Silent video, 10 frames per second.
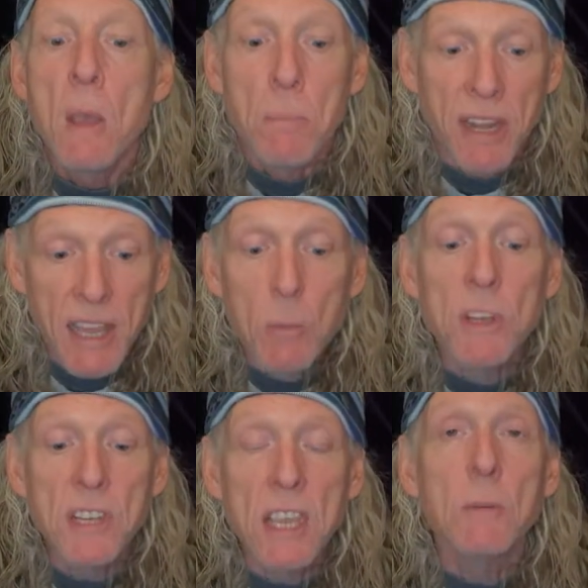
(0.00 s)
But he
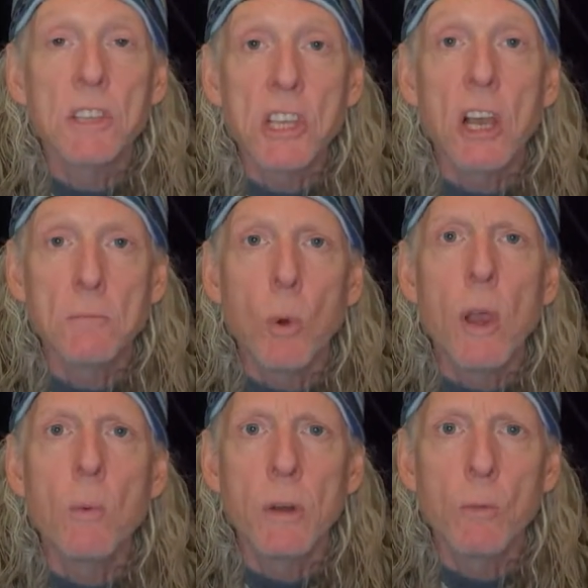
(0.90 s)
was a young
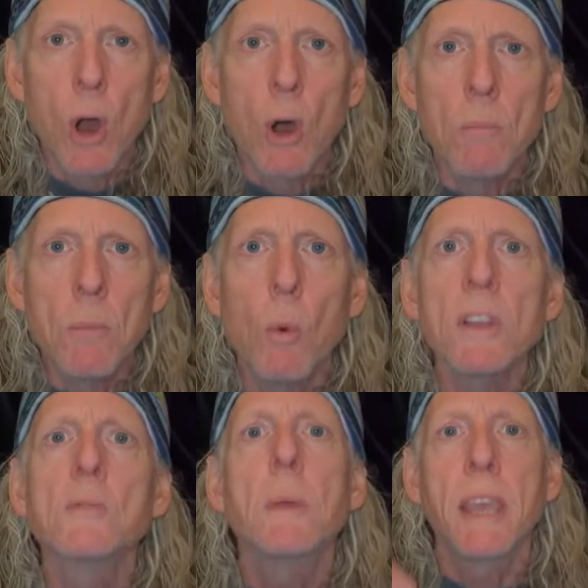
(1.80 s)
boy when Rome
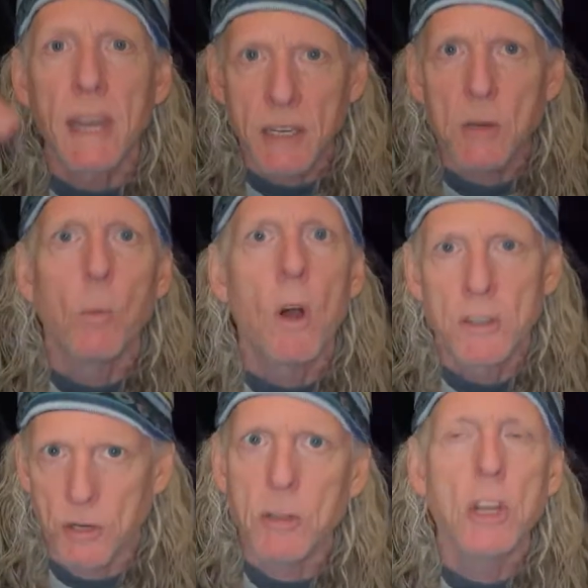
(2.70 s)
was beginning to want
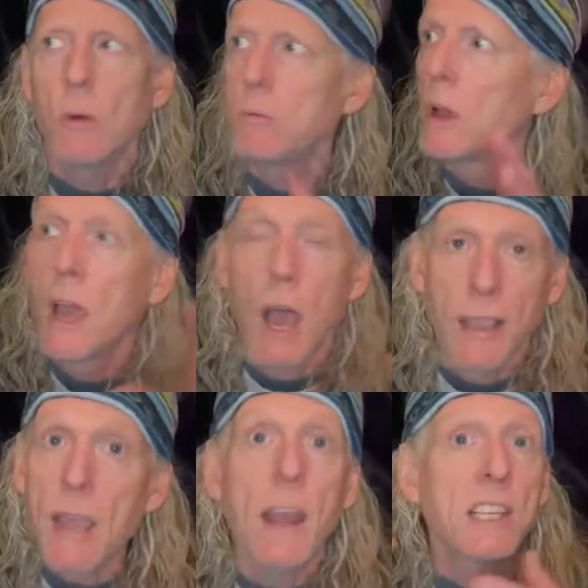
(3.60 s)
to,
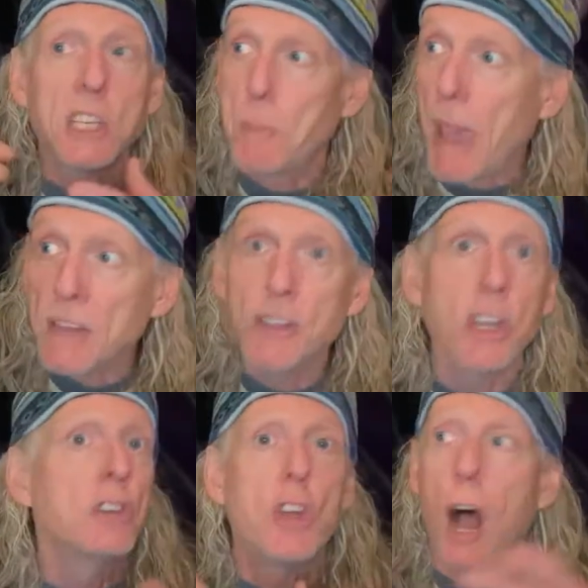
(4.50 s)
again,
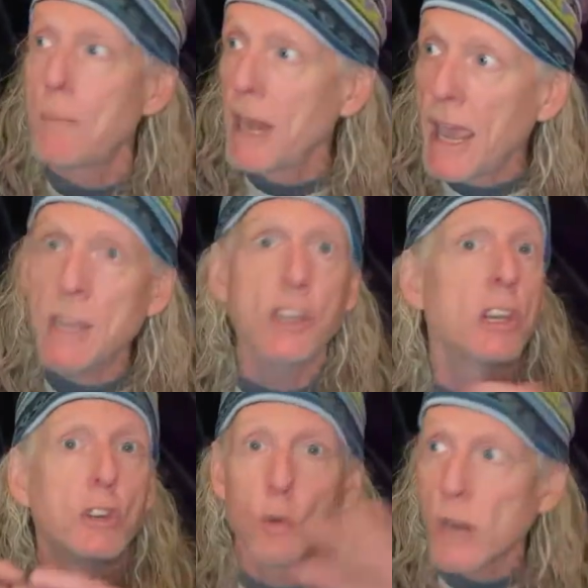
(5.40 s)
expansion,
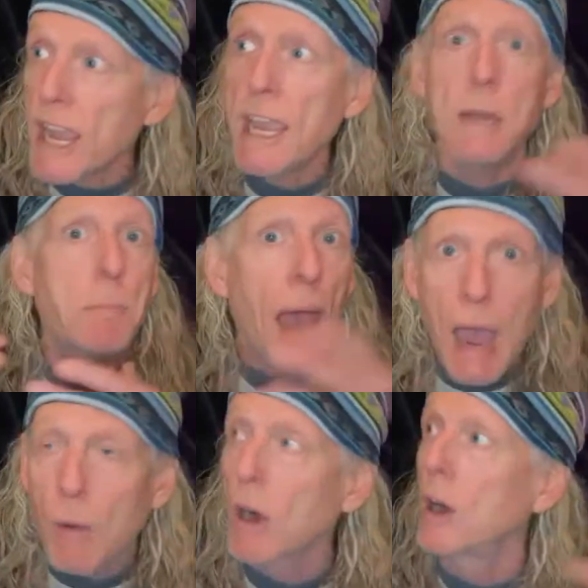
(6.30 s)
domination, greed,
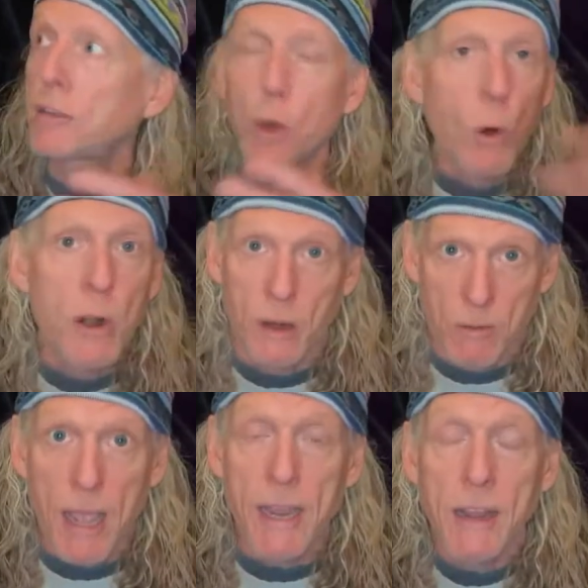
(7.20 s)
power, authority, all
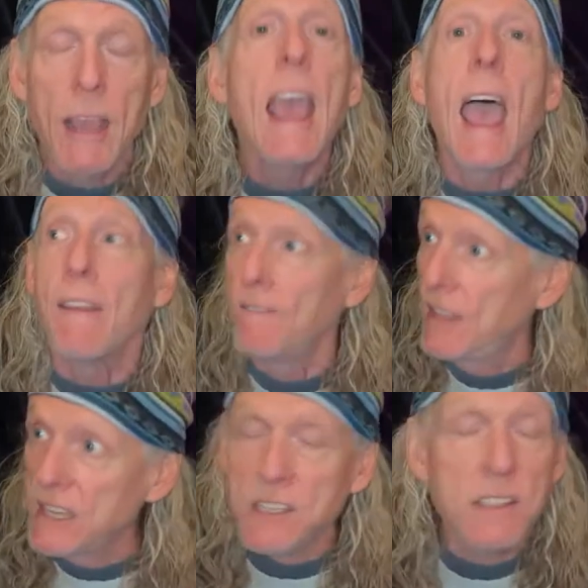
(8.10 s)
right? And
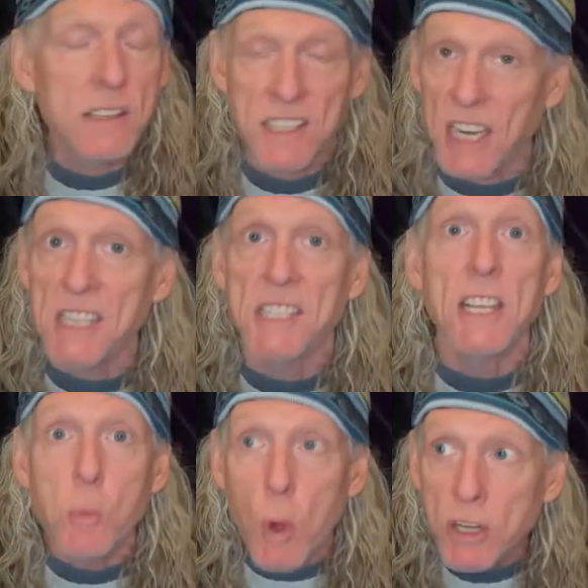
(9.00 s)
these
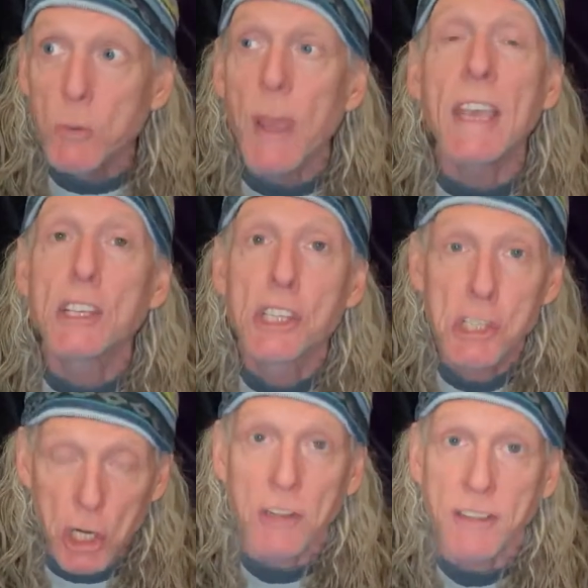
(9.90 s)
city-states want to
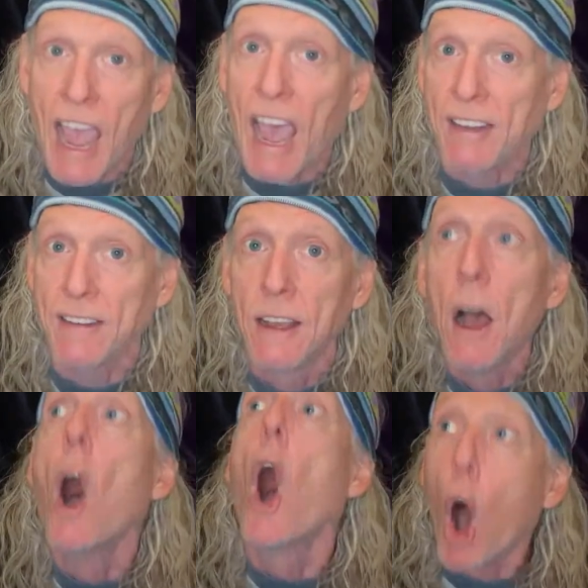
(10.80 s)
exert that
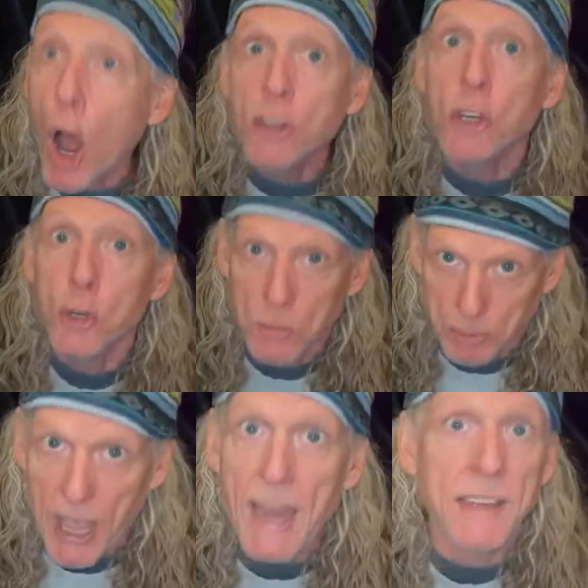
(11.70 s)
onto the
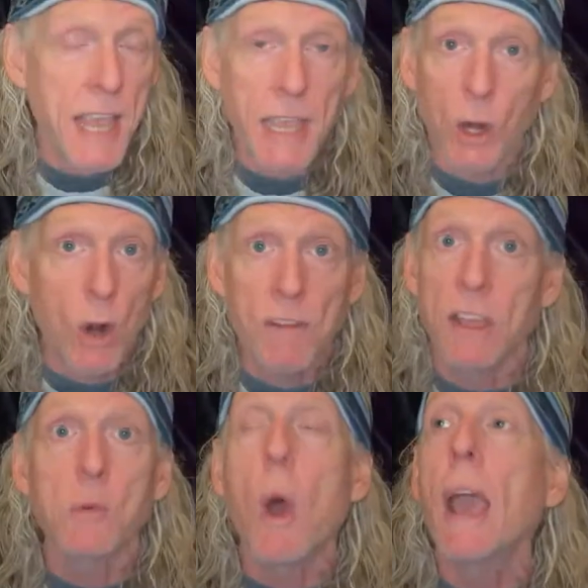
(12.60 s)
planet, take it over.
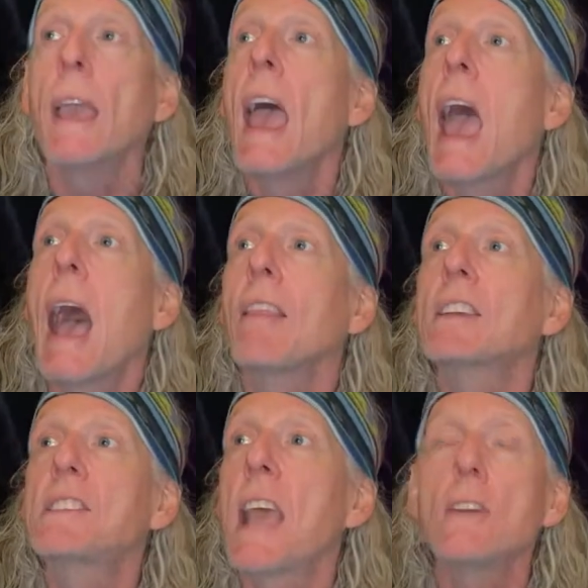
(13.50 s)
That's why
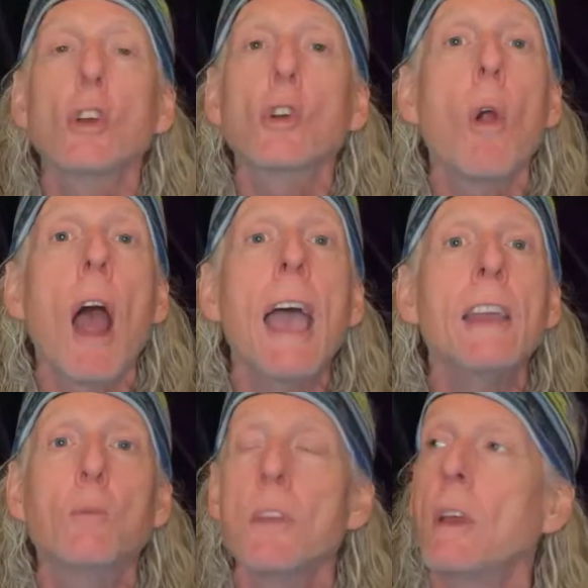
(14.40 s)
Alexander
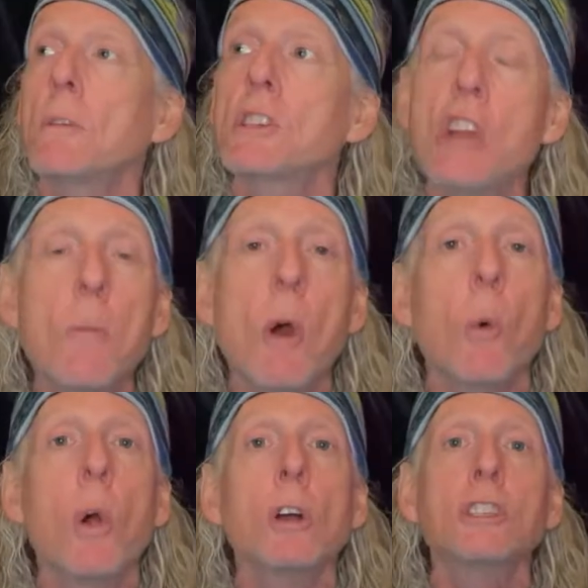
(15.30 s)
cried when there was no more
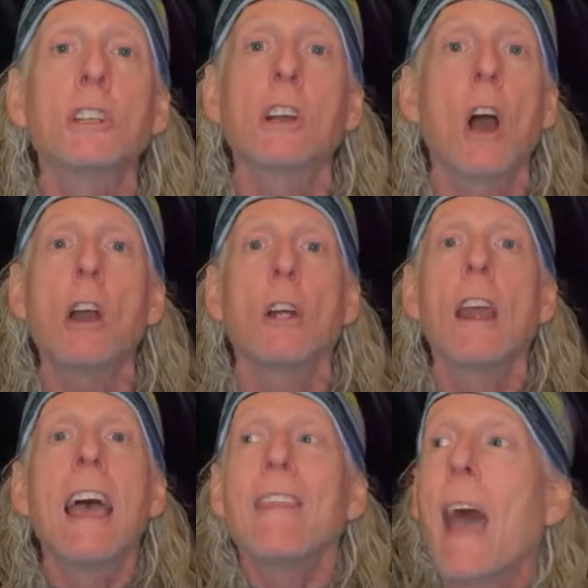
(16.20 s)
worlds to conquer.
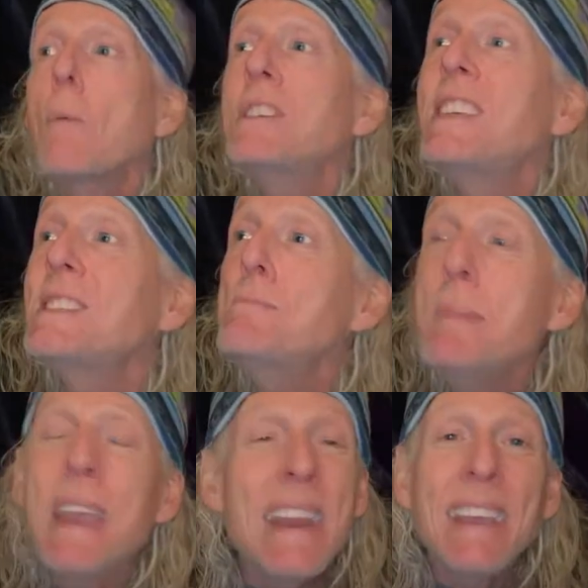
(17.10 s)
That was his
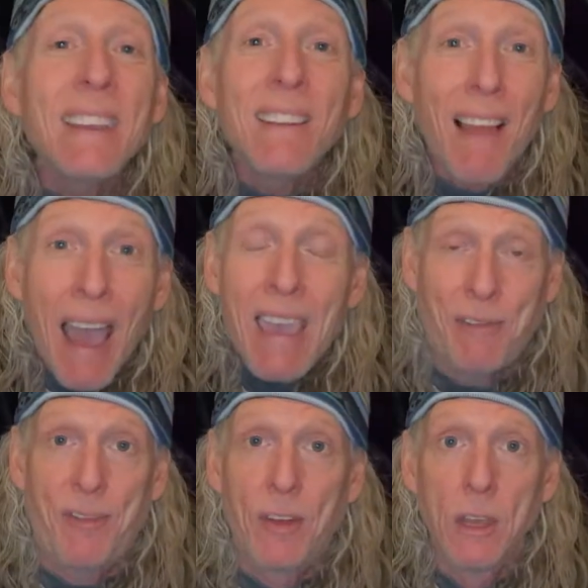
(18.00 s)
meaning in
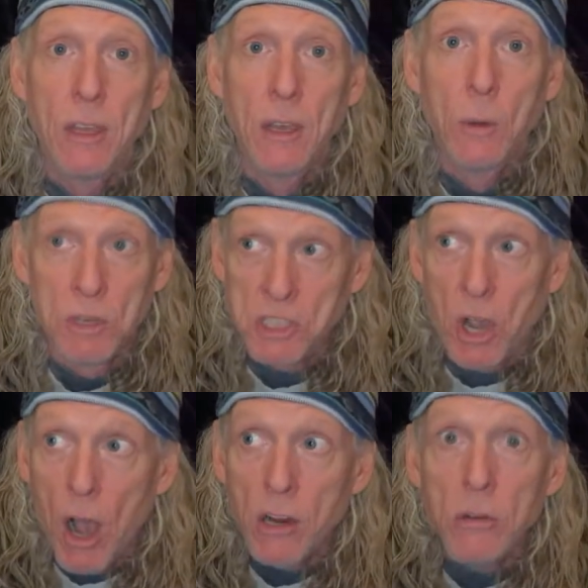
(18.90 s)
life, was
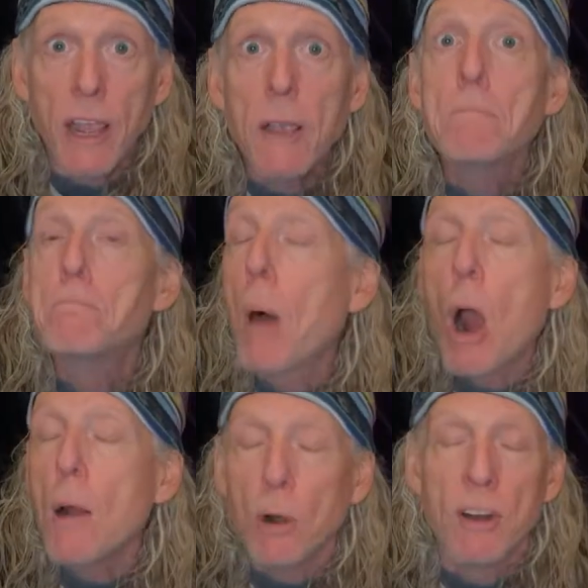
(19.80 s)
conquering
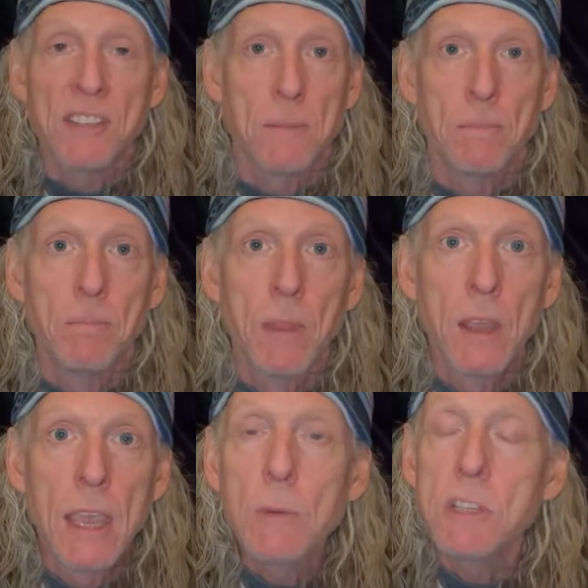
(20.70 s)
barbarism.
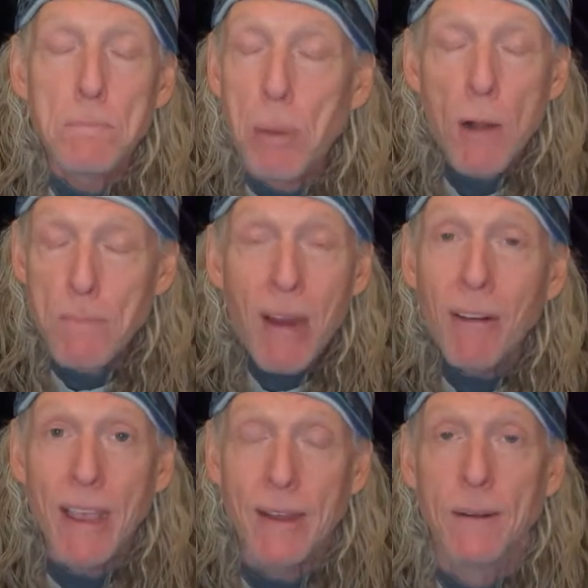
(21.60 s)
He was a
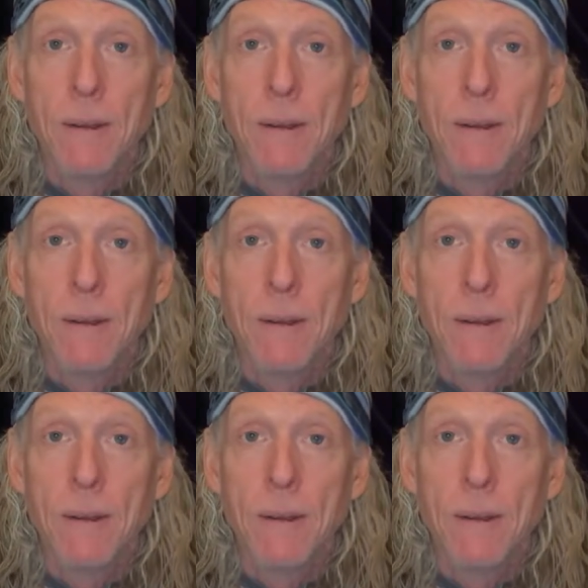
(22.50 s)
barbarian.